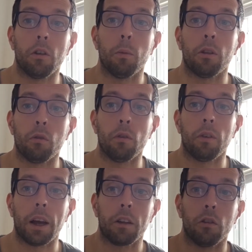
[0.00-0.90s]
is meant to
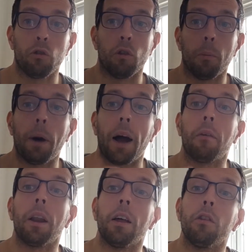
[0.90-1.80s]
reflect and show the
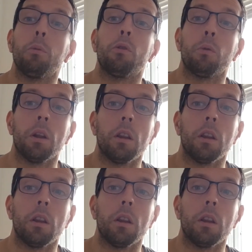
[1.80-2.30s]
parallels between